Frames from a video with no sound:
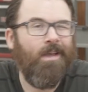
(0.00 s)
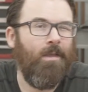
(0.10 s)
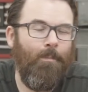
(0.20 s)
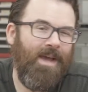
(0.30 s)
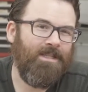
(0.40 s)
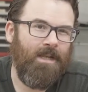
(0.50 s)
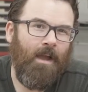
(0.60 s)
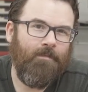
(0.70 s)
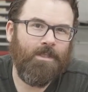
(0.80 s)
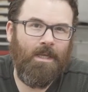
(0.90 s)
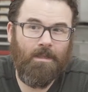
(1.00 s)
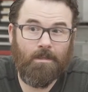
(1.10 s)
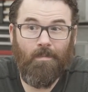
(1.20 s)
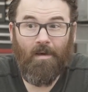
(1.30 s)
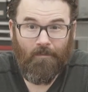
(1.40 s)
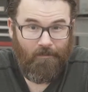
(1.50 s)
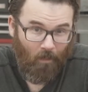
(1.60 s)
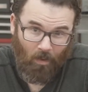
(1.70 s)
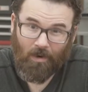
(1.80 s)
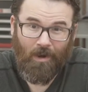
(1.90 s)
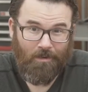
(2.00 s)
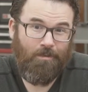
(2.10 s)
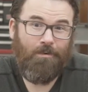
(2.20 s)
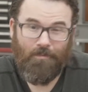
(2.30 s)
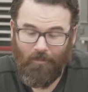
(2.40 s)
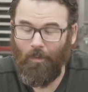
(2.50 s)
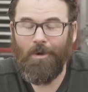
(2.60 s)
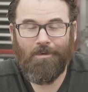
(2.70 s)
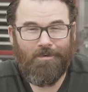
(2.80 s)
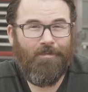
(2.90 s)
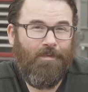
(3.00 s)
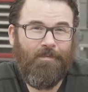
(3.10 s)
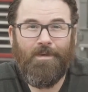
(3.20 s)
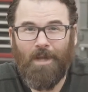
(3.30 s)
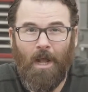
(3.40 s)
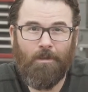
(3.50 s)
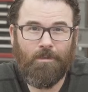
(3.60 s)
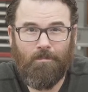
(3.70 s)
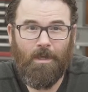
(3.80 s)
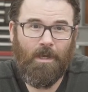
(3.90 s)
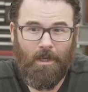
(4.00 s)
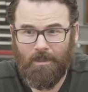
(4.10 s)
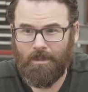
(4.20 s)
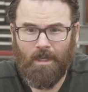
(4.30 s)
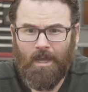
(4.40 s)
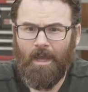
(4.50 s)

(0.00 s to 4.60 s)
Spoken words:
The best I've seen is about $400 or $450 because,